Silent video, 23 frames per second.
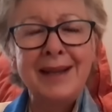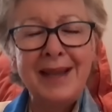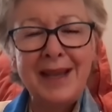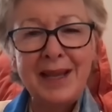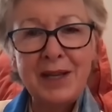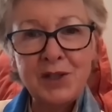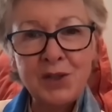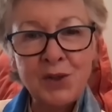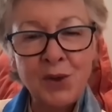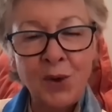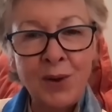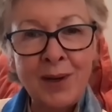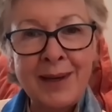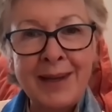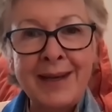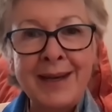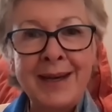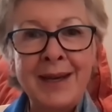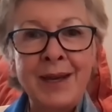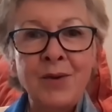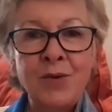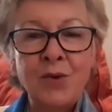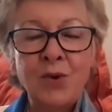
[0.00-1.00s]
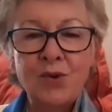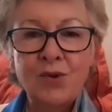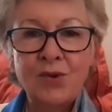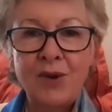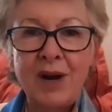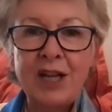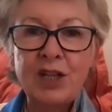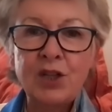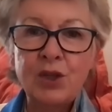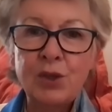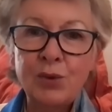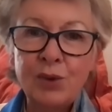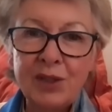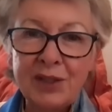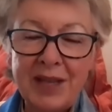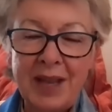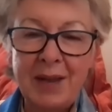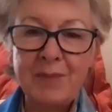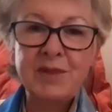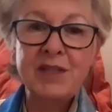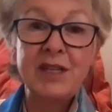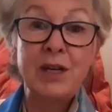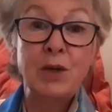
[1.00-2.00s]
It's not linear or gradual. It
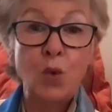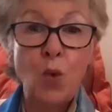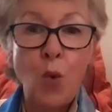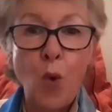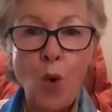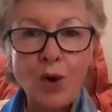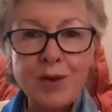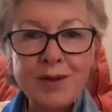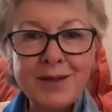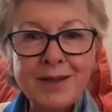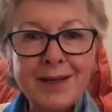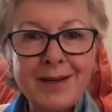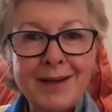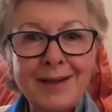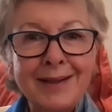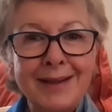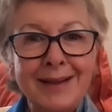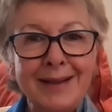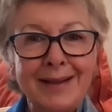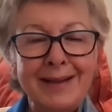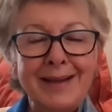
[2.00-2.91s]
comes in quanta.